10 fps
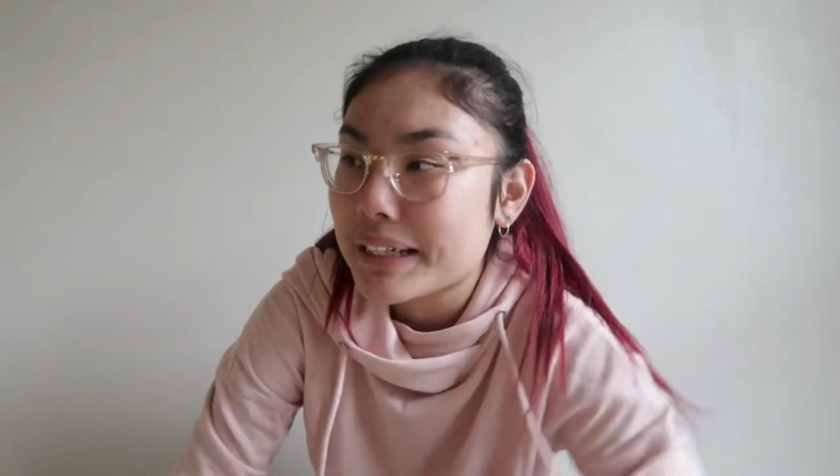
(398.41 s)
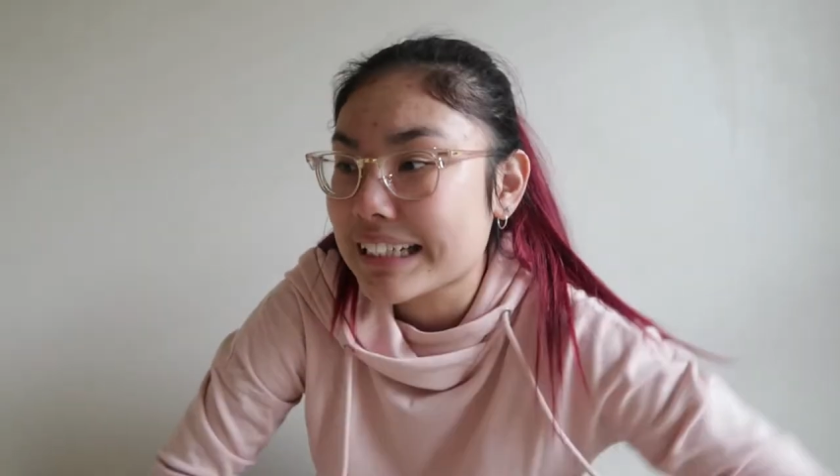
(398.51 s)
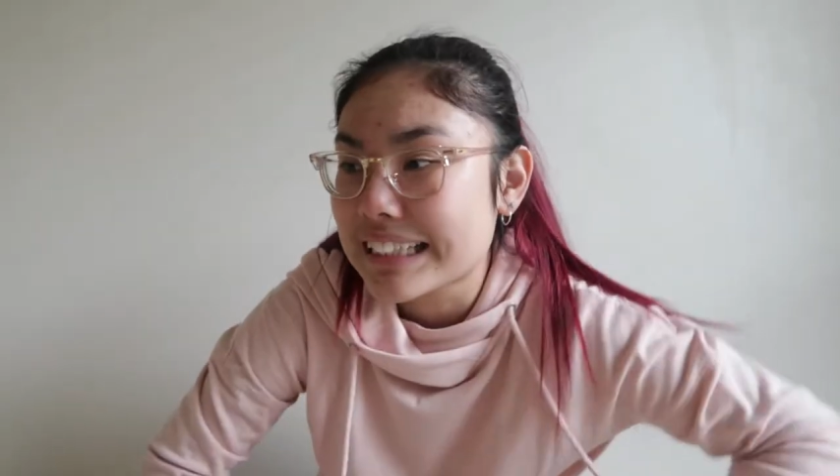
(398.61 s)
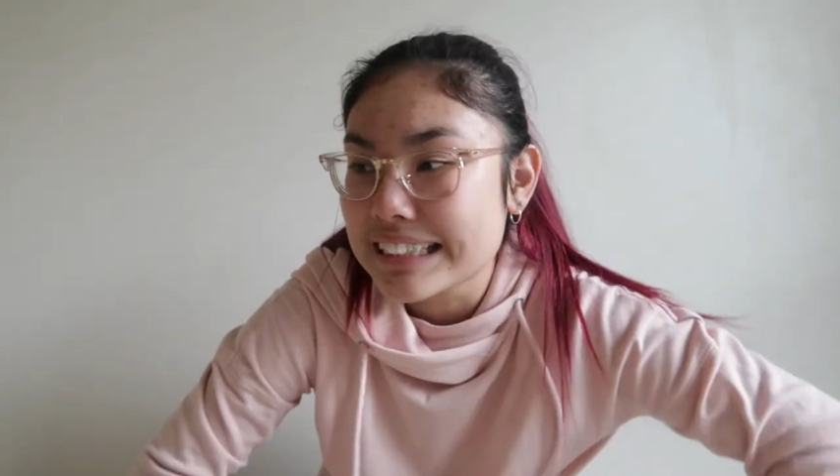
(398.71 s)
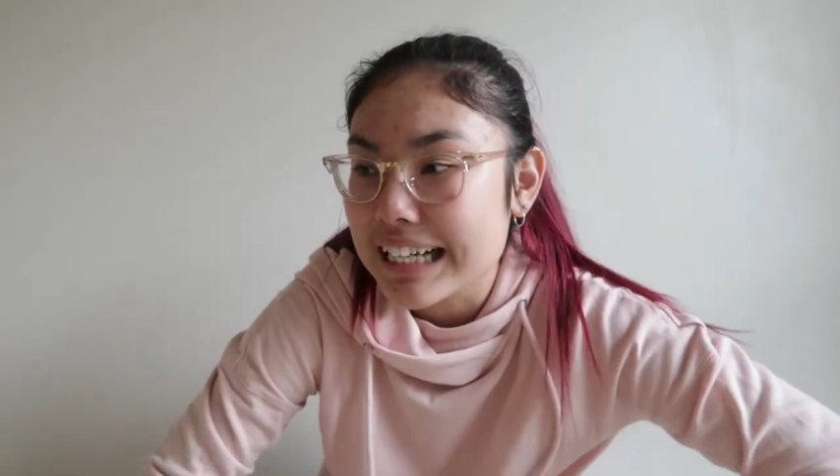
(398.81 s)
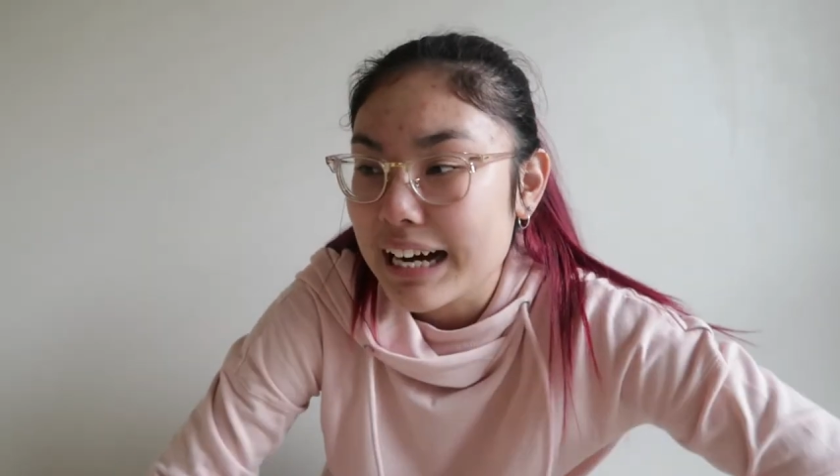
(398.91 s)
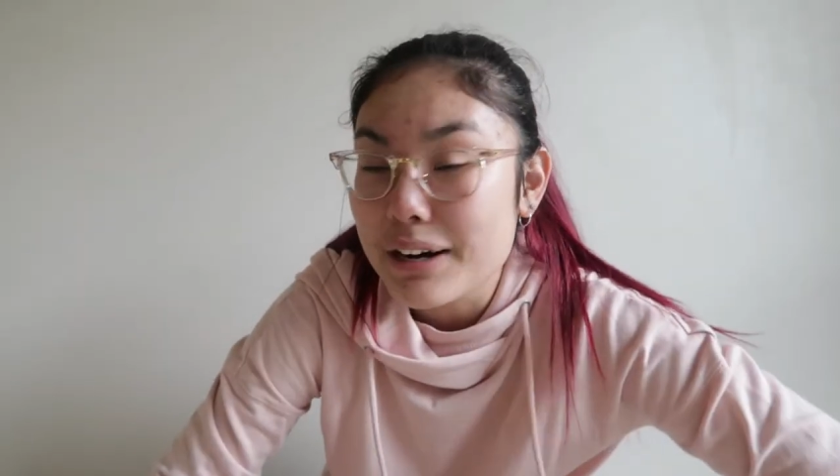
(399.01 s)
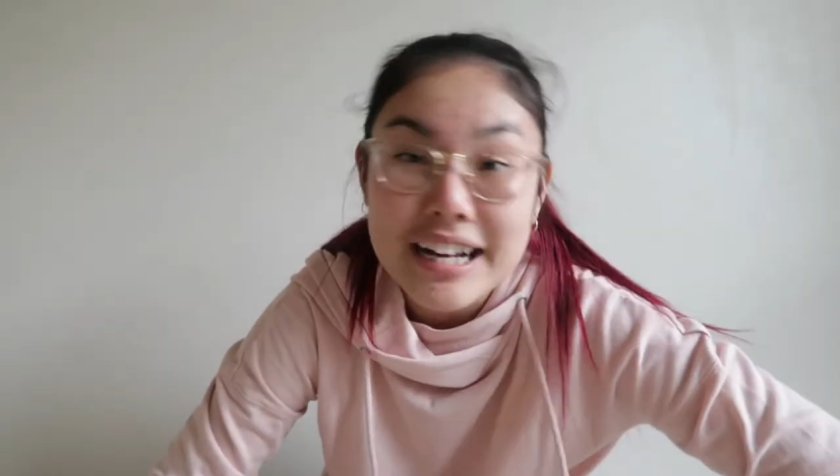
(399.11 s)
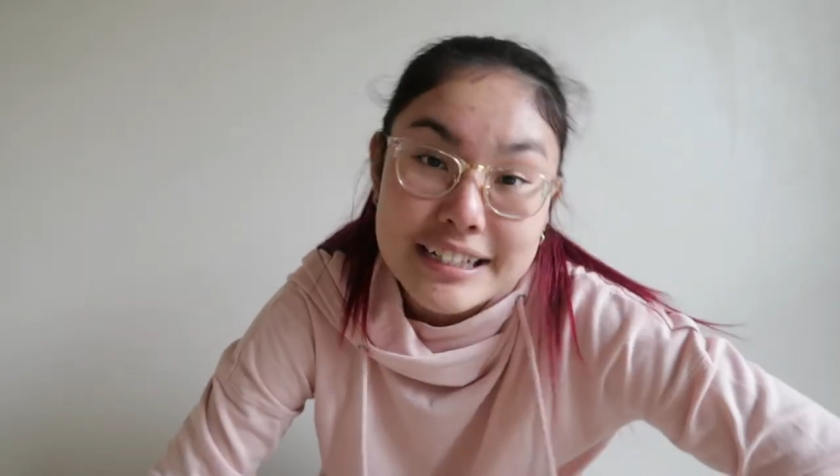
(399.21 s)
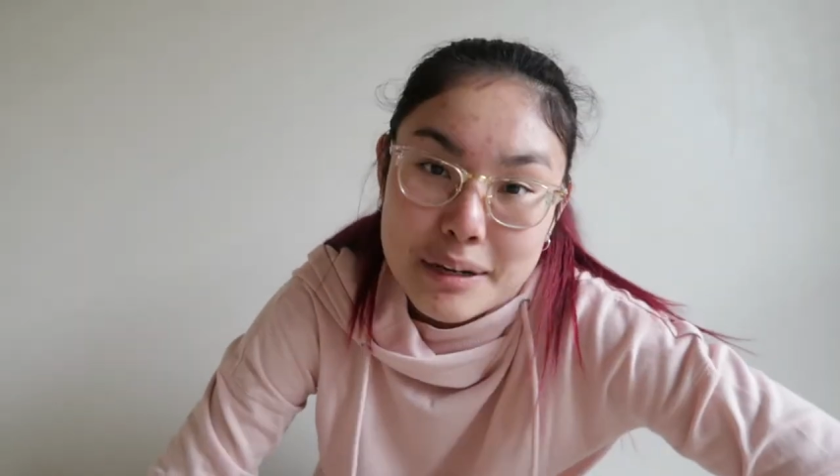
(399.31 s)
because
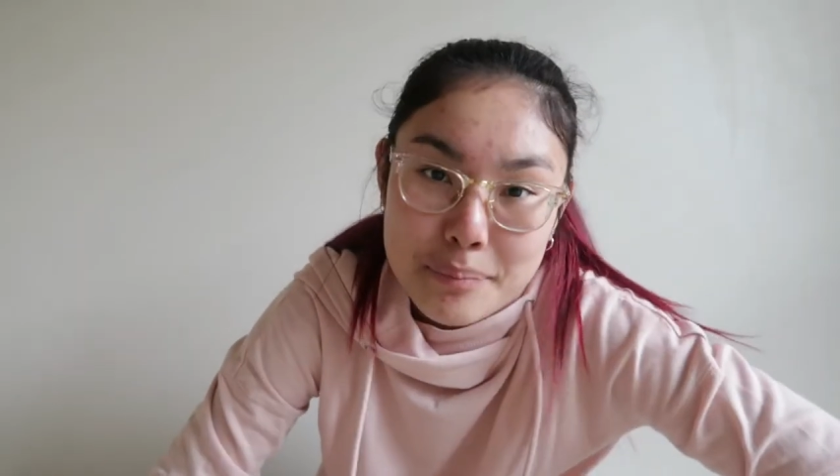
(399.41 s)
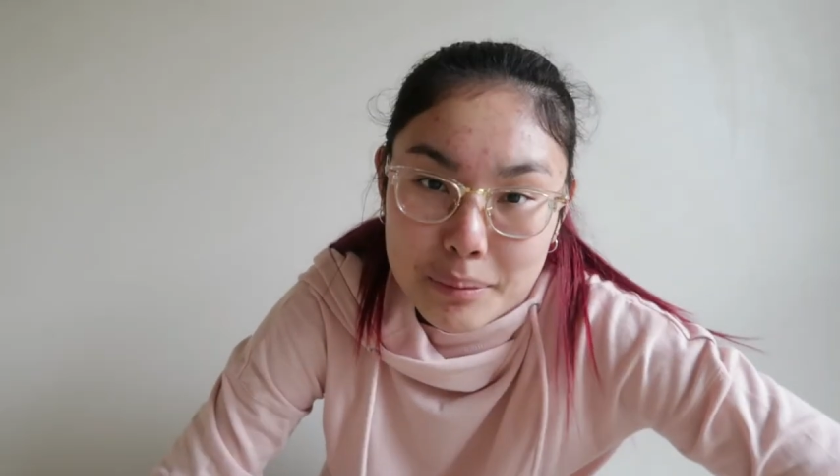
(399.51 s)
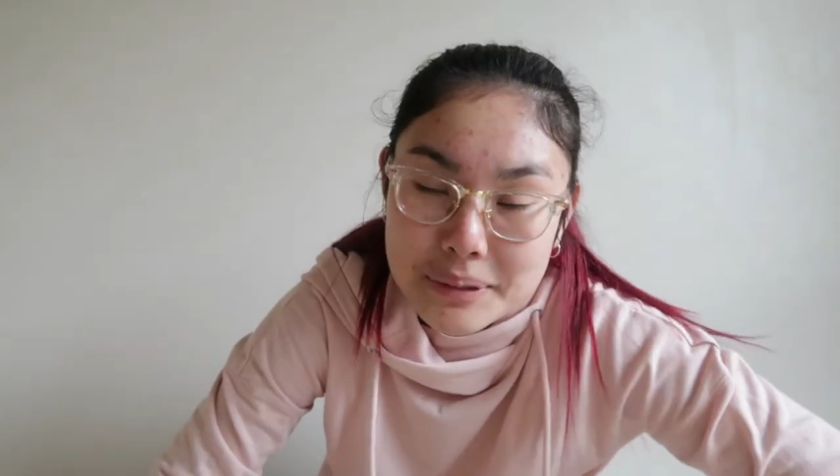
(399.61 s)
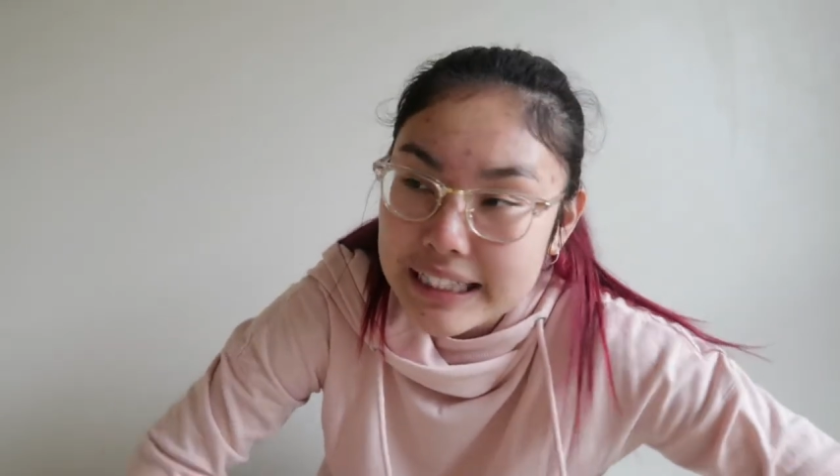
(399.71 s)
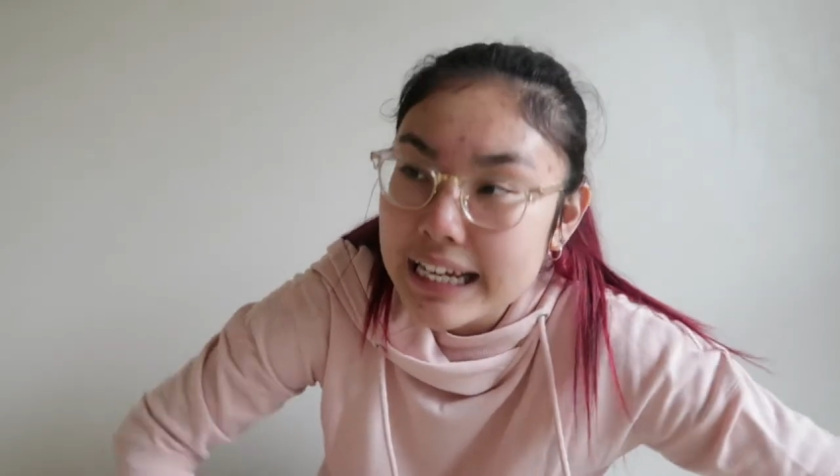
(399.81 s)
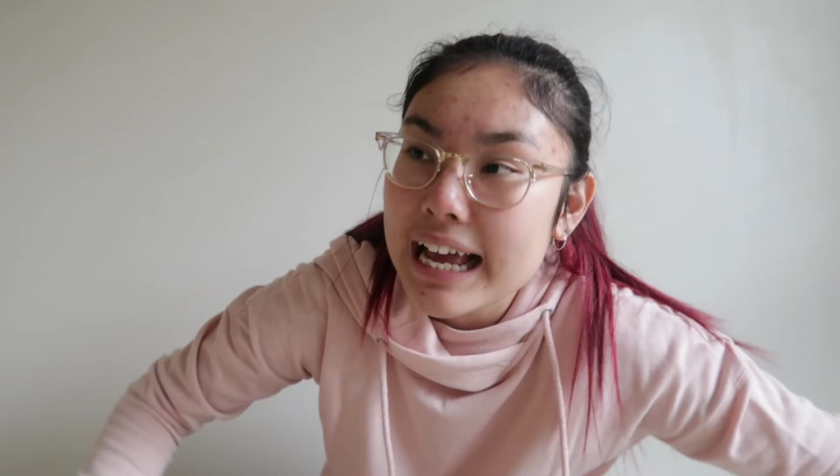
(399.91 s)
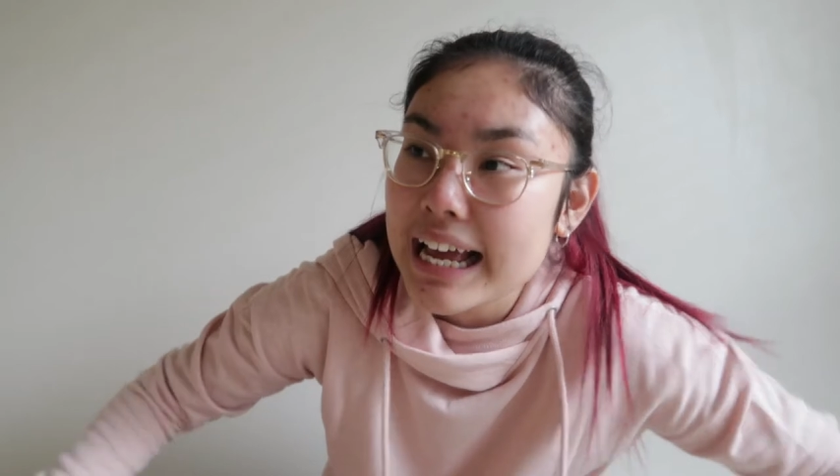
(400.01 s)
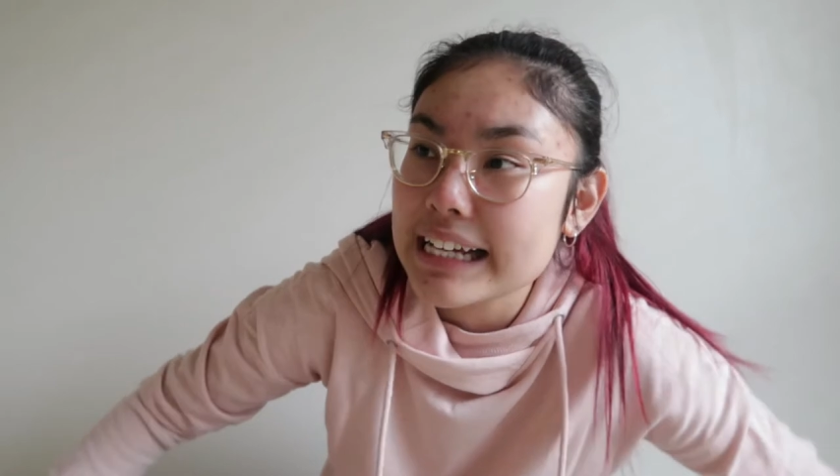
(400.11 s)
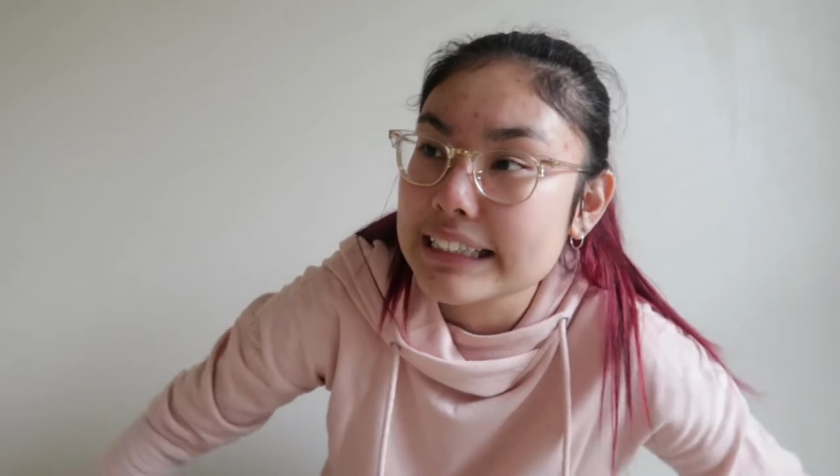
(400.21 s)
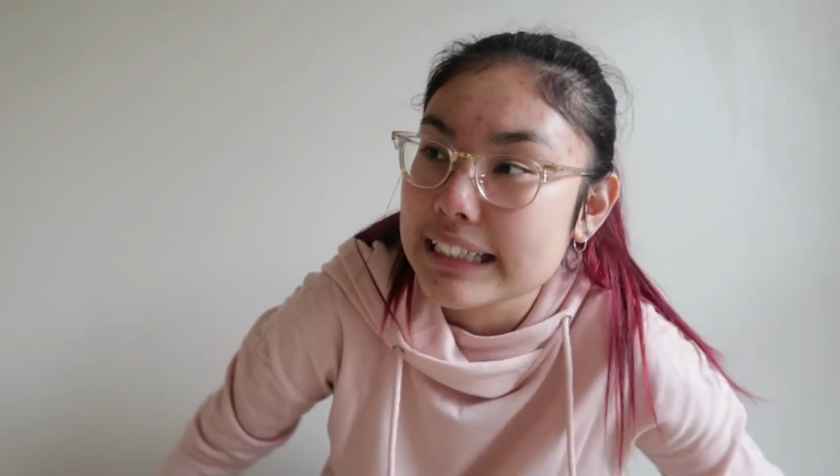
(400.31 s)
I just had bubble tea
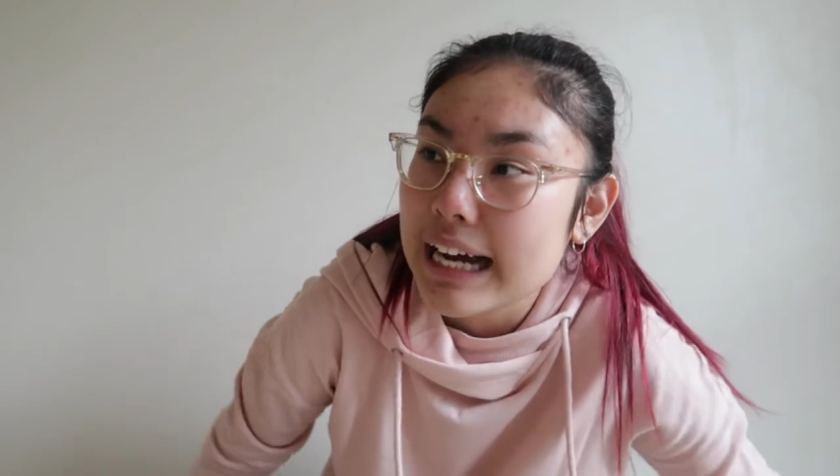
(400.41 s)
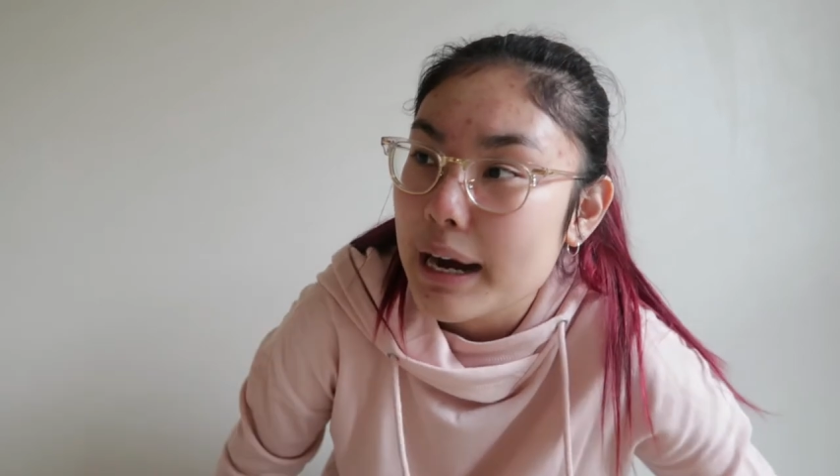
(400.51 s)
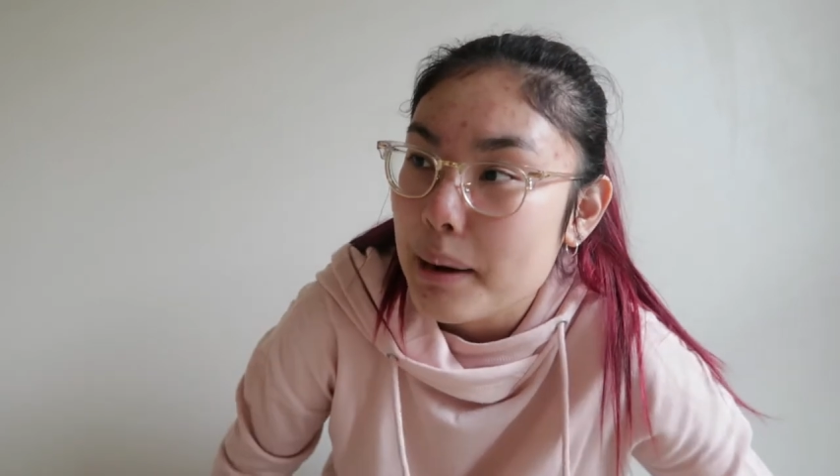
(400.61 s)
and